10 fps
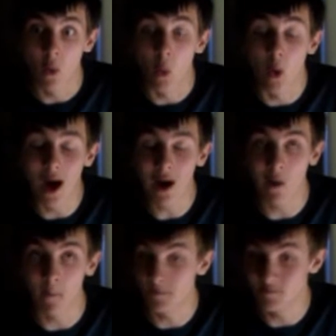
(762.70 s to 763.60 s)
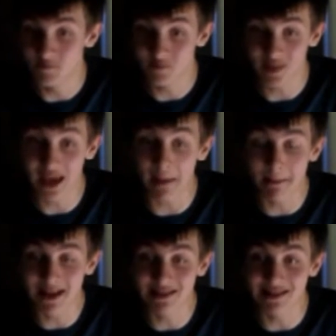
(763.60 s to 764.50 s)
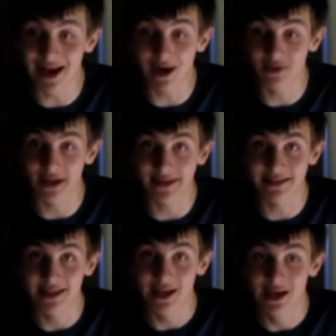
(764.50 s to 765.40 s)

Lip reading: wow, it means now that